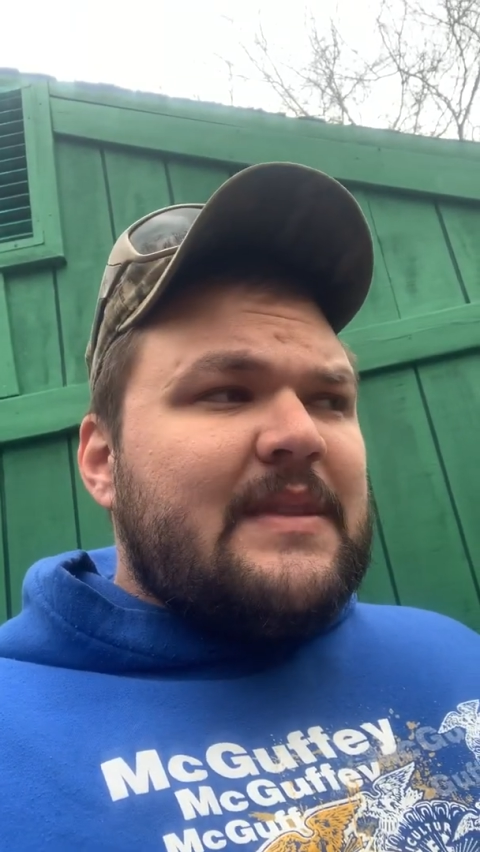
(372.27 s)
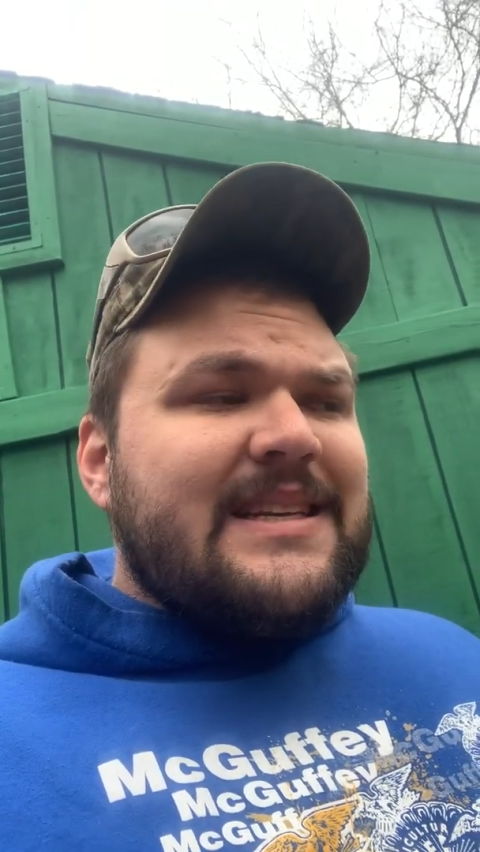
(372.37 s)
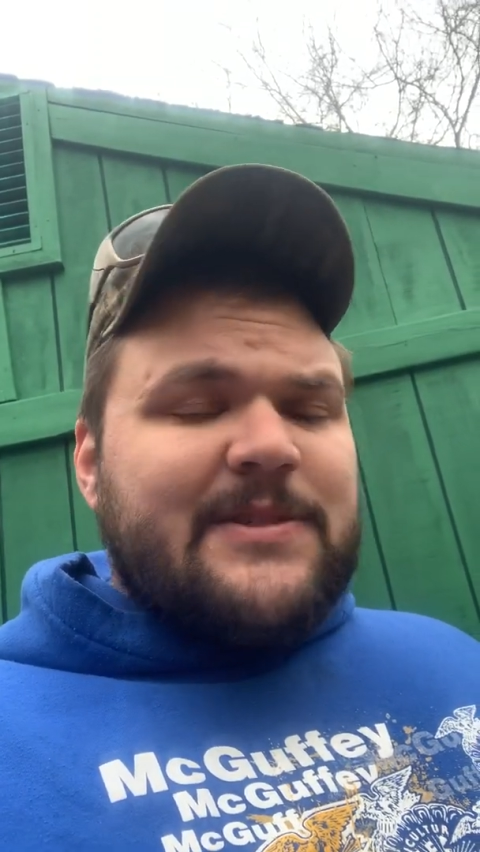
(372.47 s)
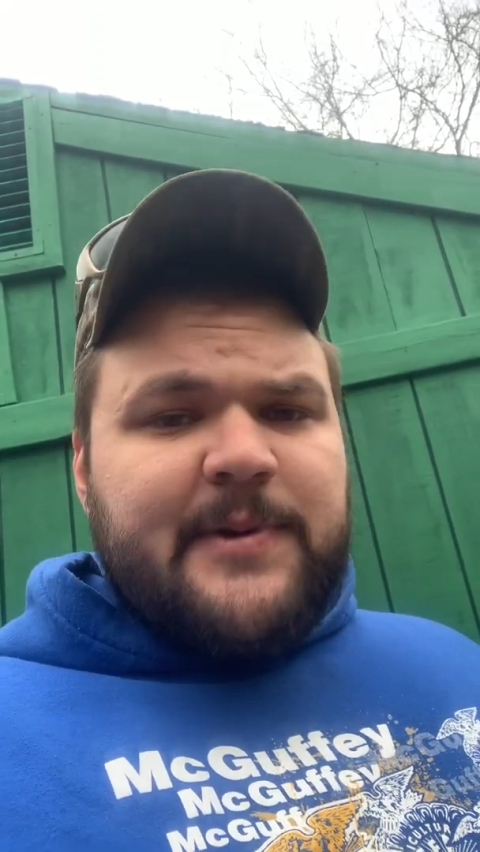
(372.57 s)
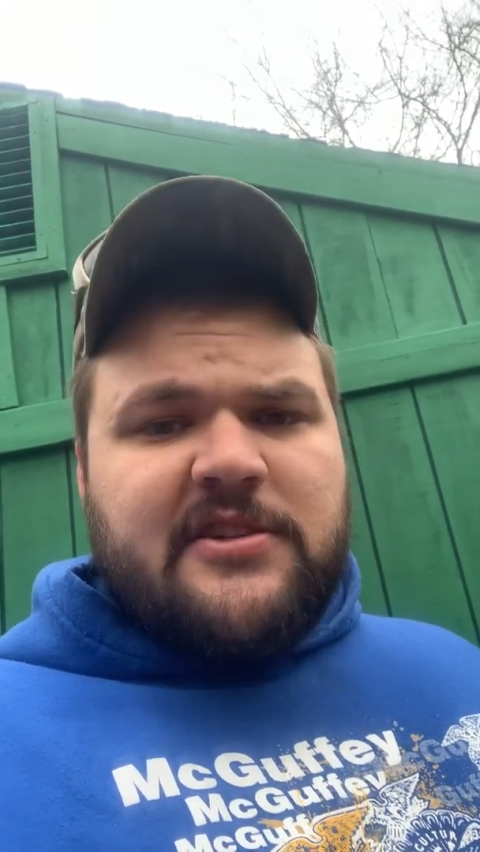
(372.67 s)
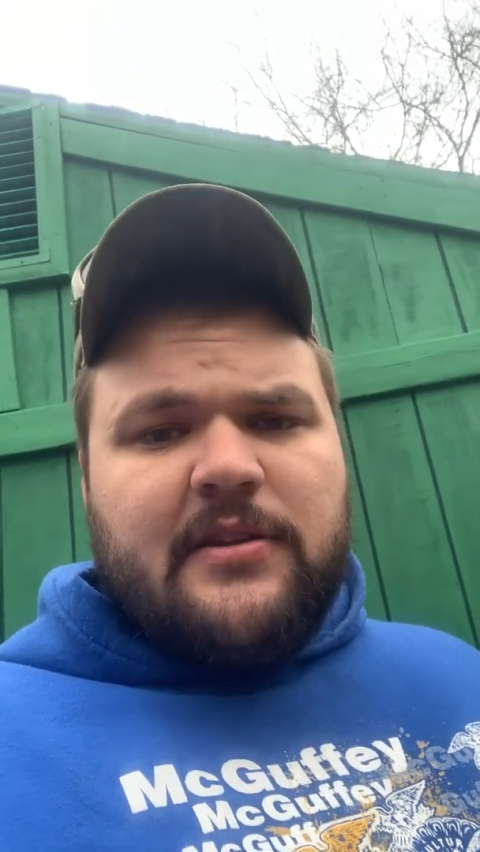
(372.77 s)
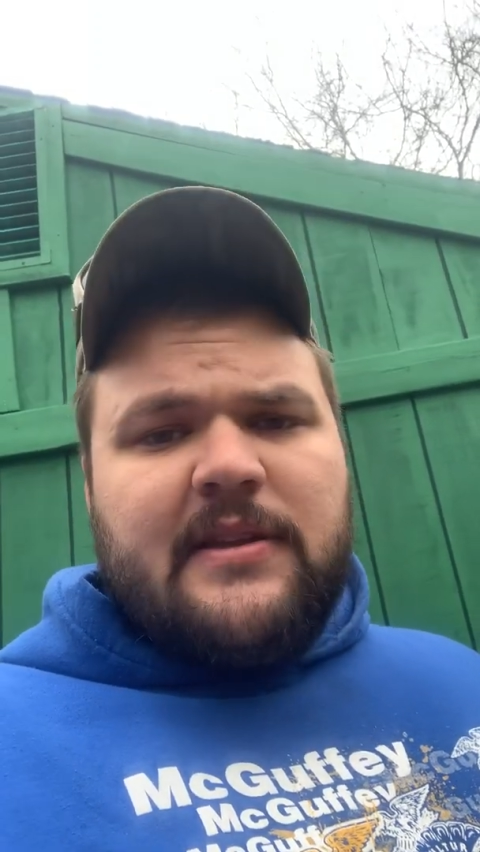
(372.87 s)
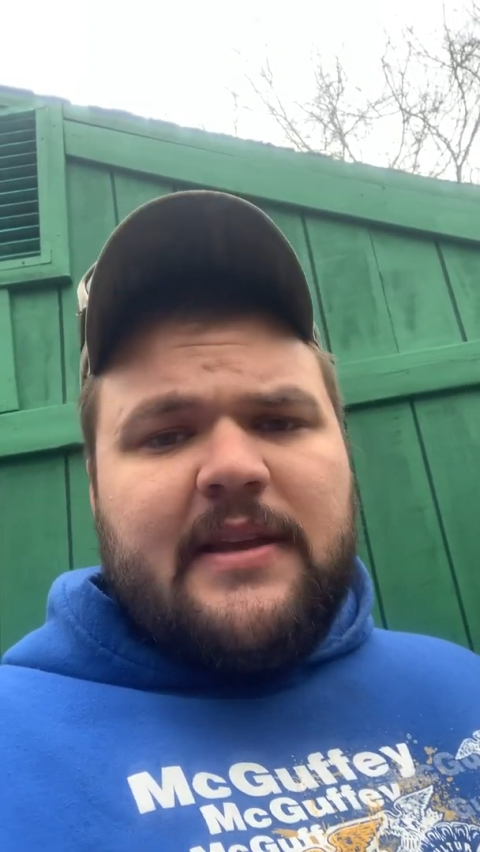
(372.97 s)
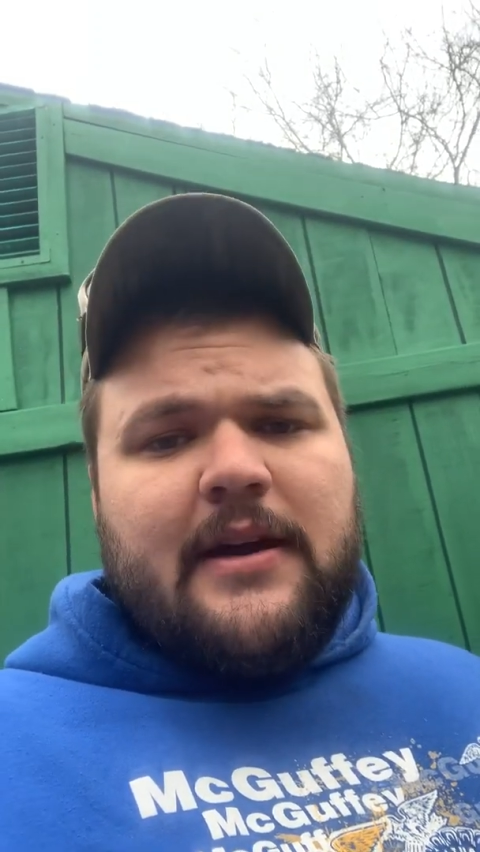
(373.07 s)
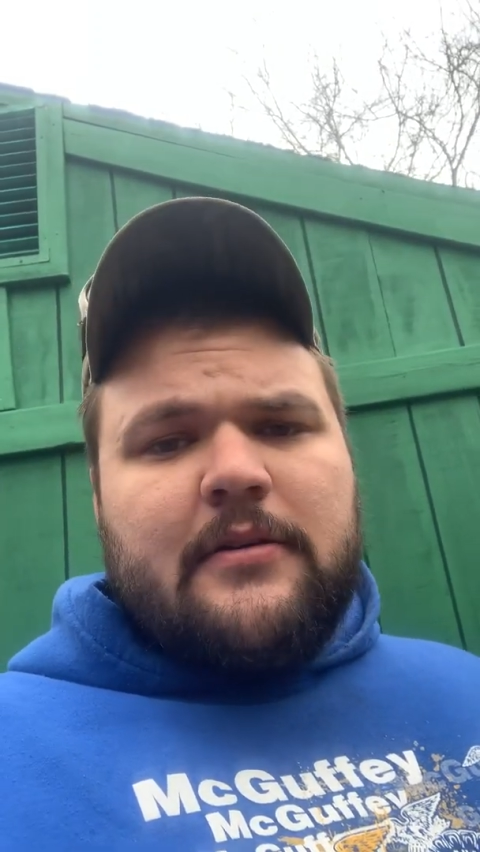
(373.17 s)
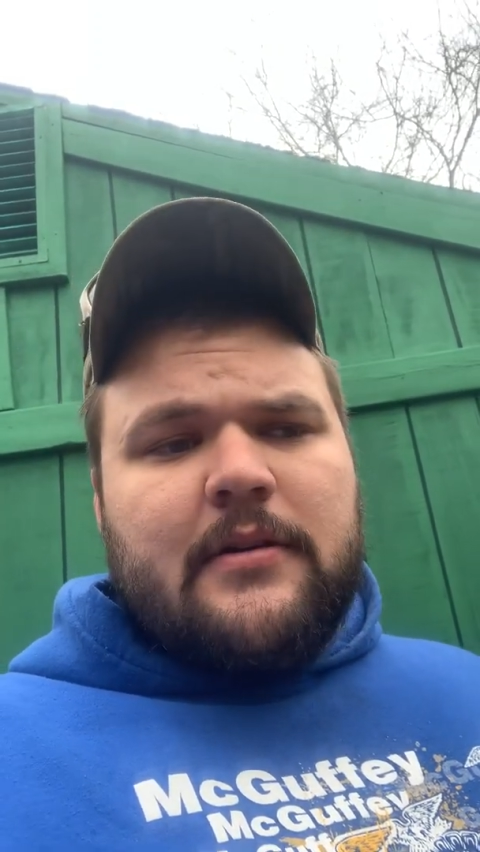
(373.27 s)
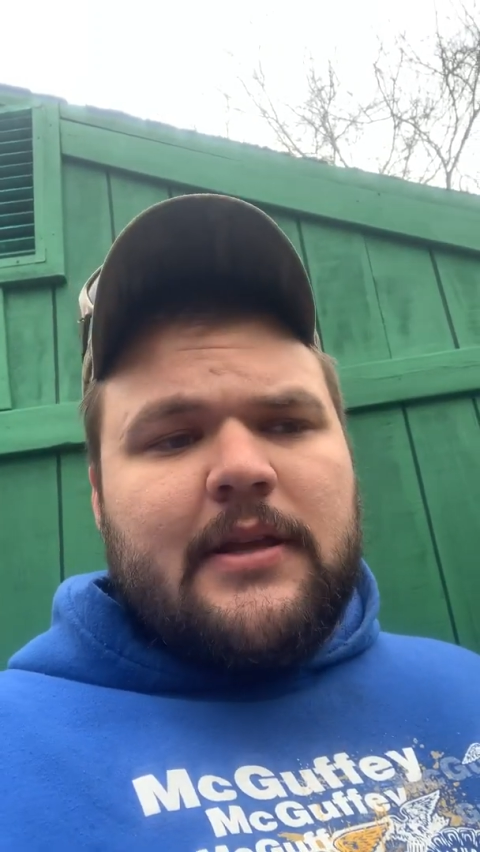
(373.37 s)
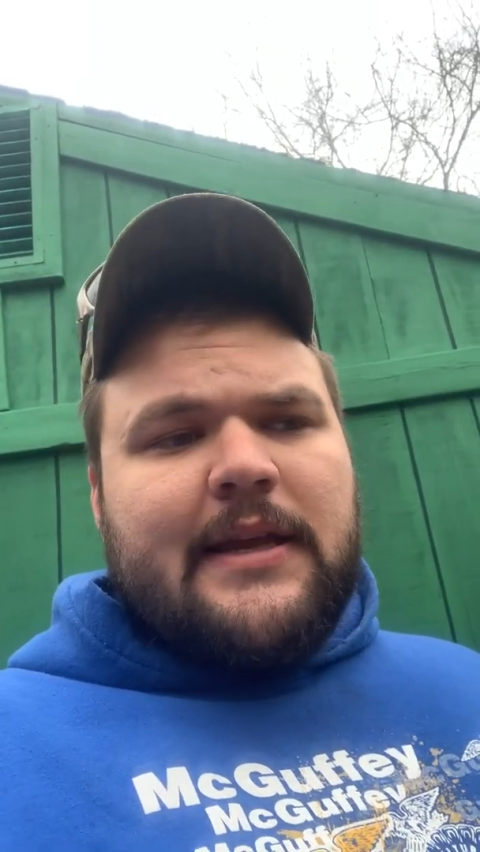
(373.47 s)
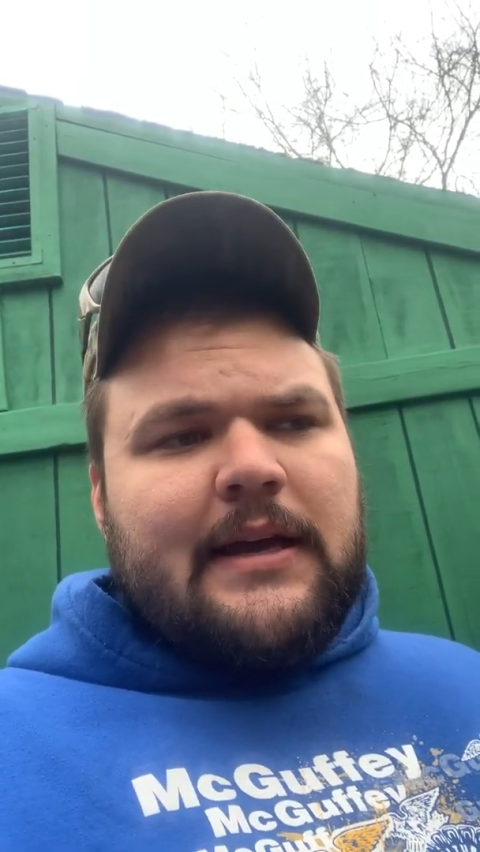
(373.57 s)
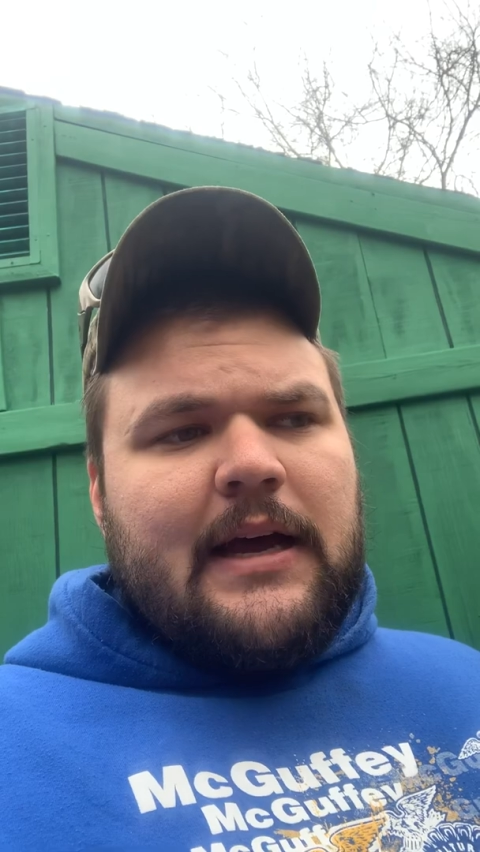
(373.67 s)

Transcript: especially the elderly,